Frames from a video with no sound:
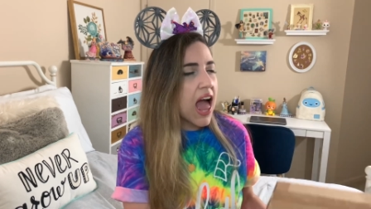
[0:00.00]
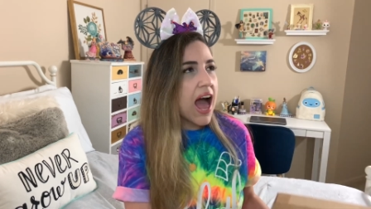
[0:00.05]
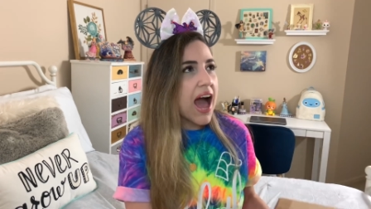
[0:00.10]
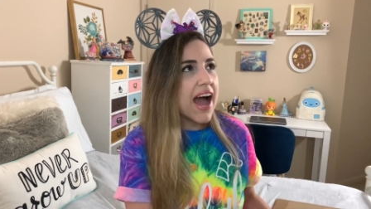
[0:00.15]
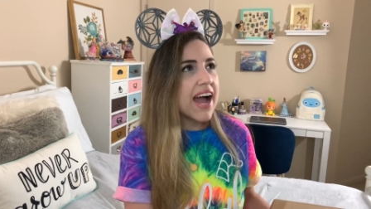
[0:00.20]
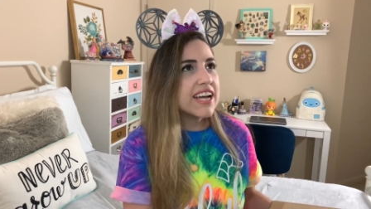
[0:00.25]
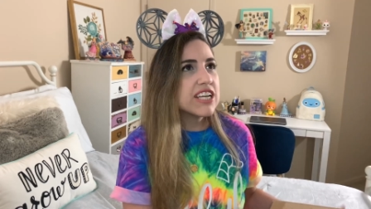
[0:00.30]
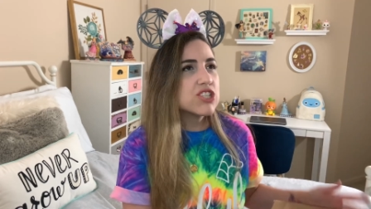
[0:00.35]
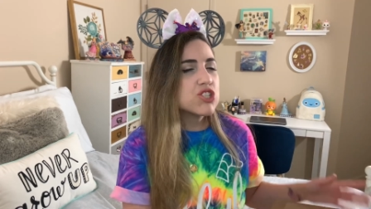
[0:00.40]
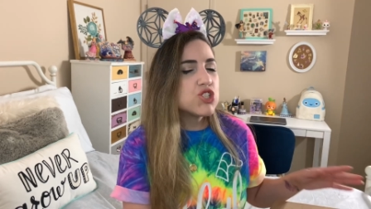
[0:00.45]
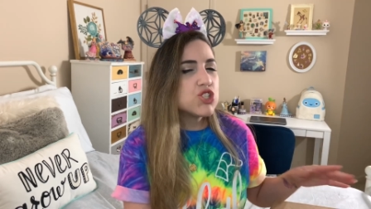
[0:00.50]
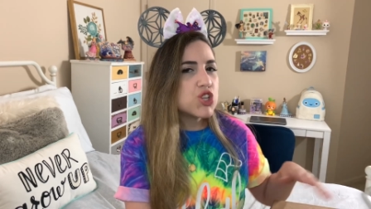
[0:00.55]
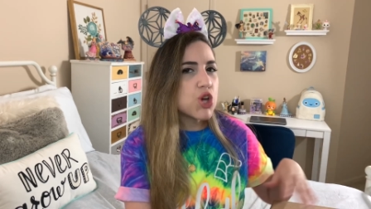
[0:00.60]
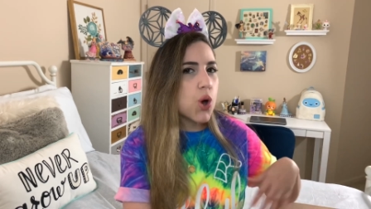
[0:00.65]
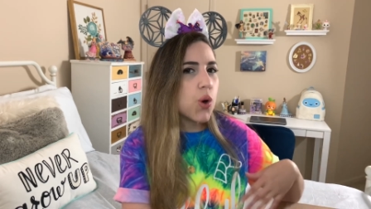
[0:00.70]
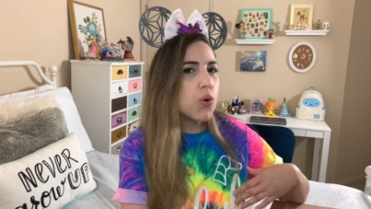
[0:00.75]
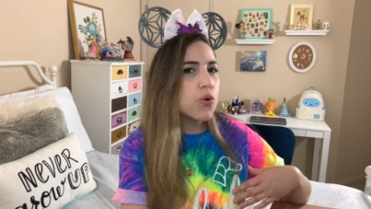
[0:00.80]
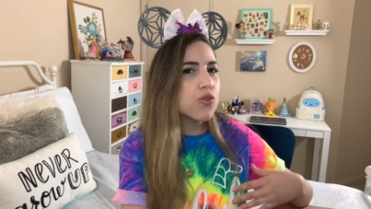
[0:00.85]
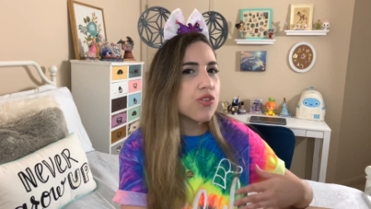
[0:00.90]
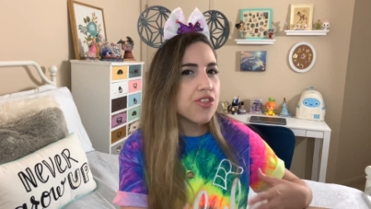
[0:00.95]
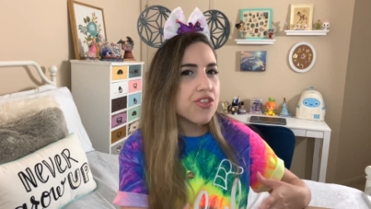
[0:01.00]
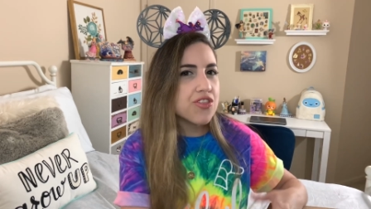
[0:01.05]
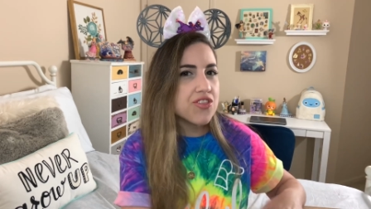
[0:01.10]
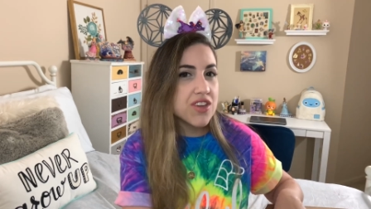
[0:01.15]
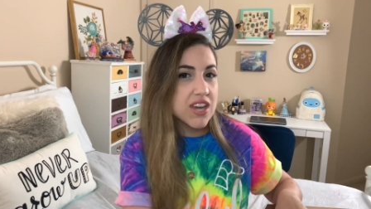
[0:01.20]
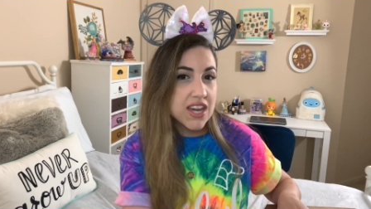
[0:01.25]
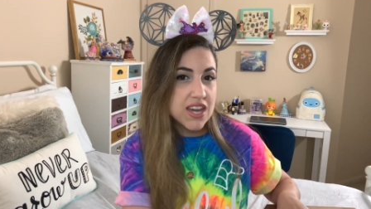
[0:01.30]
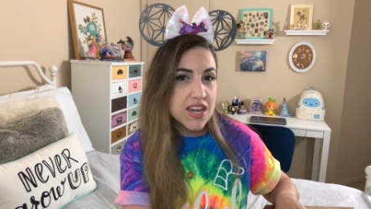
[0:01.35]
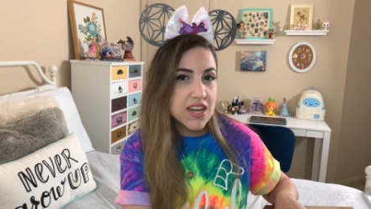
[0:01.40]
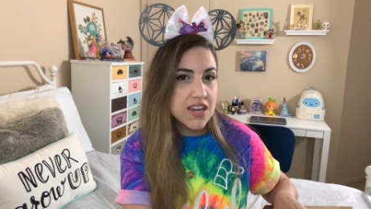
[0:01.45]
I don't
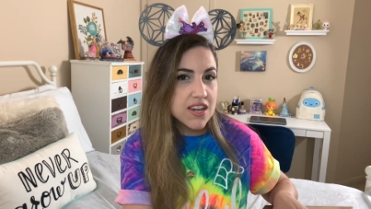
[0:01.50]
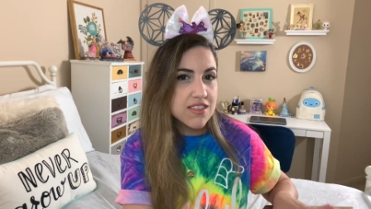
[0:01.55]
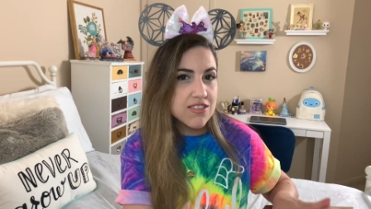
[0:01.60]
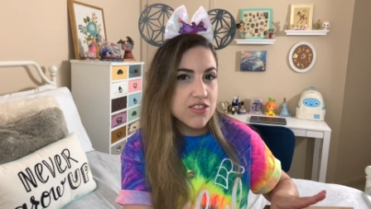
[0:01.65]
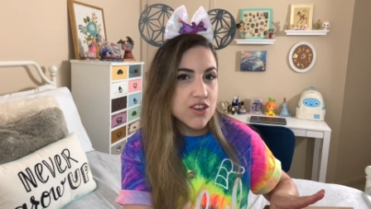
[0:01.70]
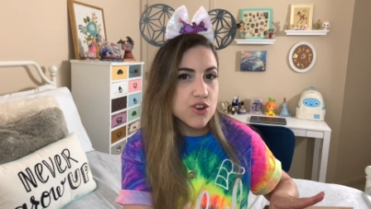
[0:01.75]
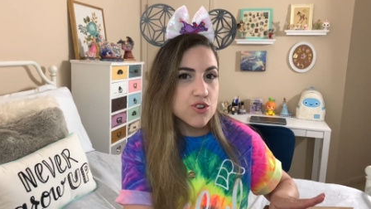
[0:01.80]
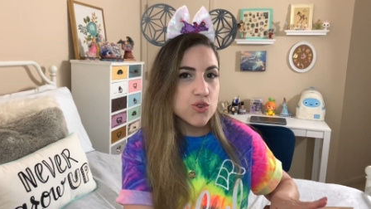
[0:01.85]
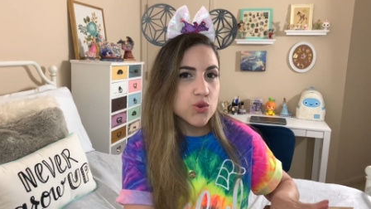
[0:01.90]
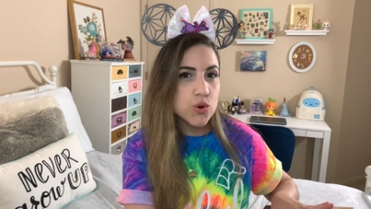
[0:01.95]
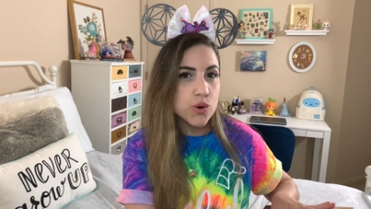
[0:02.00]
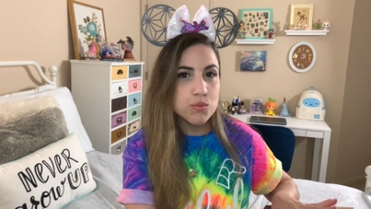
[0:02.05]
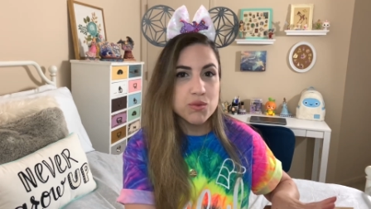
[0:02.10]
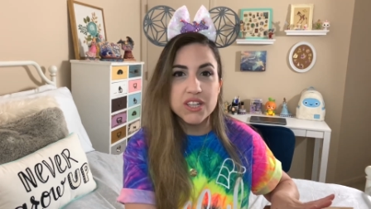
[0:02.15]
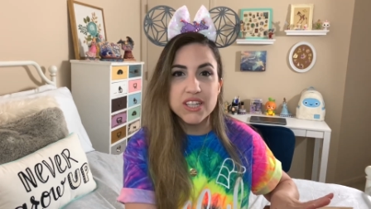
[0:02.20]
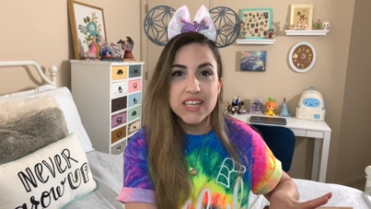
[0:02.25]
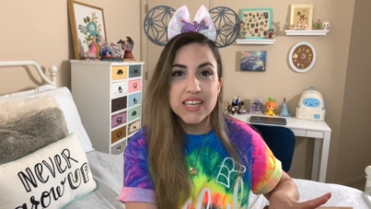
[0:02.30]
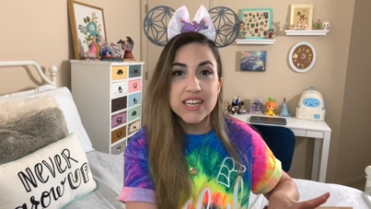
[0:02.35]
think they're normally